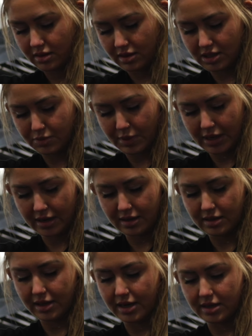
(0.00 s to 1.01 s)
this
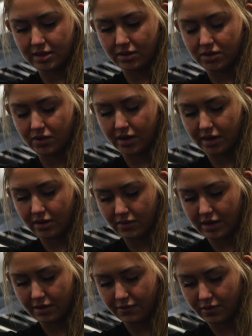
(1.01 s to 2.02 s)
back leg is also gonna go
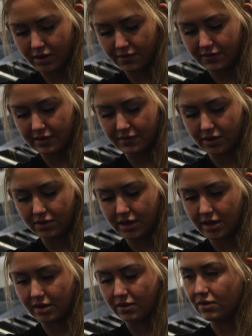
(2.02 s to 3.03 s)
at a 45-degree
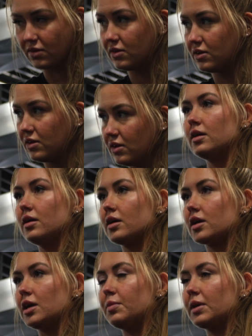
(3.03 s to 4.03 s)
angle.
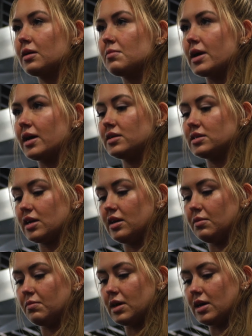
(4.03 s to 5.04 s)
Keeping in mind to
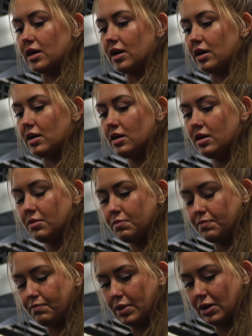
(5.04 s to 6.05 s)
keep my
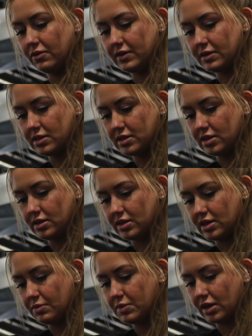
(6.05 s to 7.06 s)
pelvis
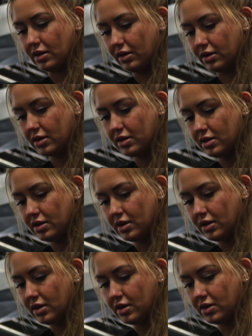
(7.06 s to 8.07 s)
tipped under,
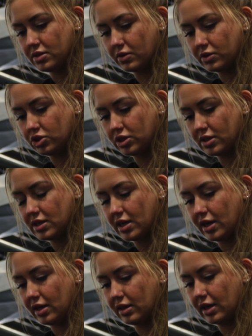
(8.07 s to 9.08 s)
so it's just
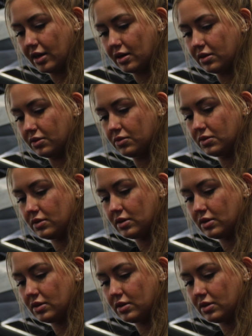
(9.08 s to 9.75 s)
hitting that glute.